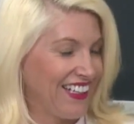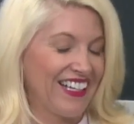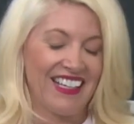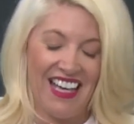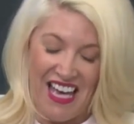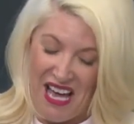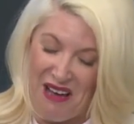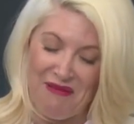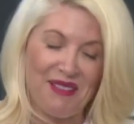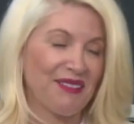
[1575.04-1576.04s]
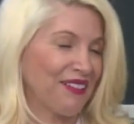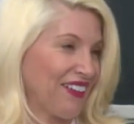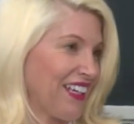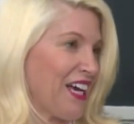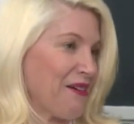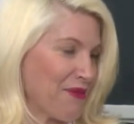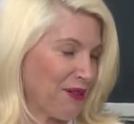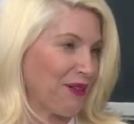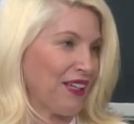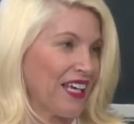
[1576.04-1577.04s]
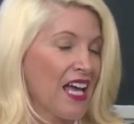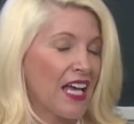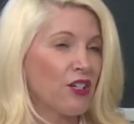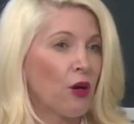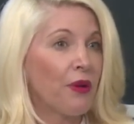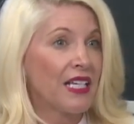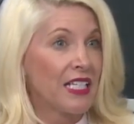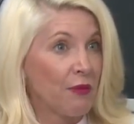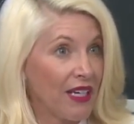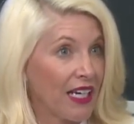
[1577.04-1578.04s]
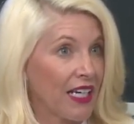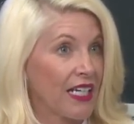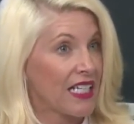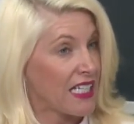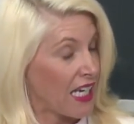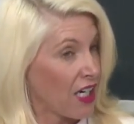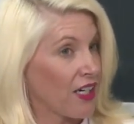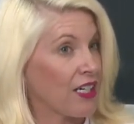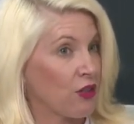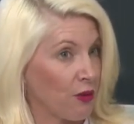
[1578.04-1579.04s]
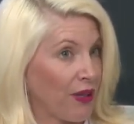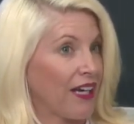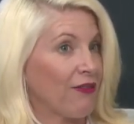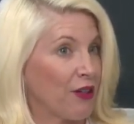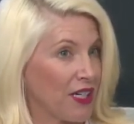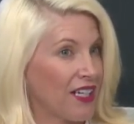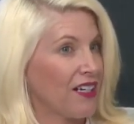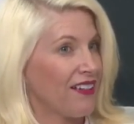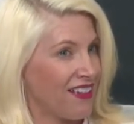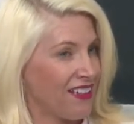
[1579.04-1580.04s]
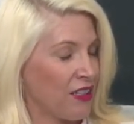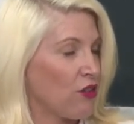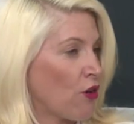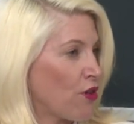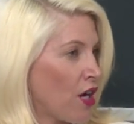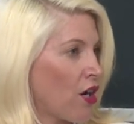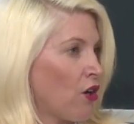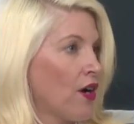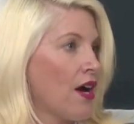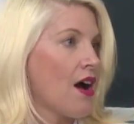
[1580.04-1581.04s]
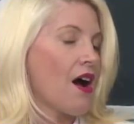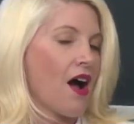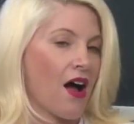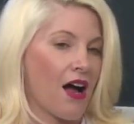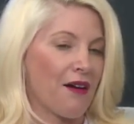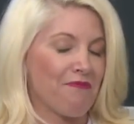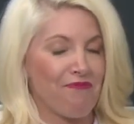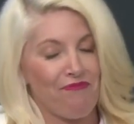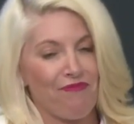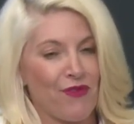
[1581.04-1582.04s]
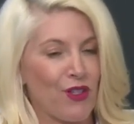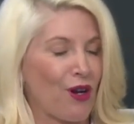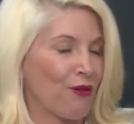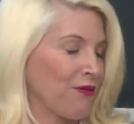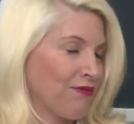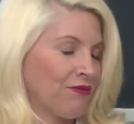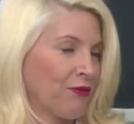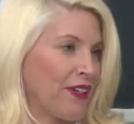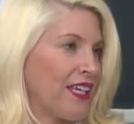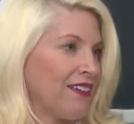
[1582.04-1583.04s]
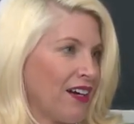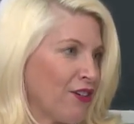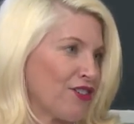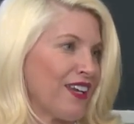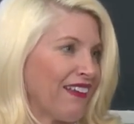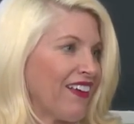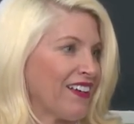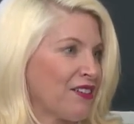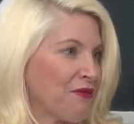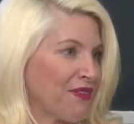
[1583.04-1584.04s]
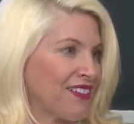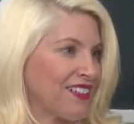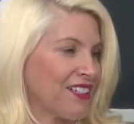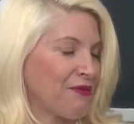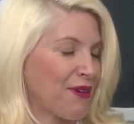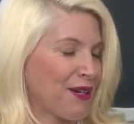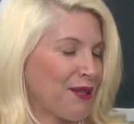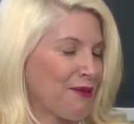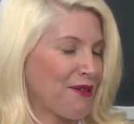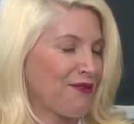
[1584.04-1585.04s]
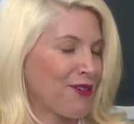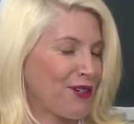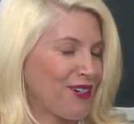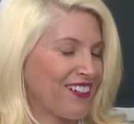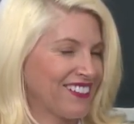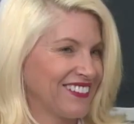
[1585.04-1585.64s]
Yes. Absolutely, absolutely. And don't be intimidated. It's scary to apply for it. You know, you, you don't know. Um, so we understand that. So we'll just walk you through it for sure.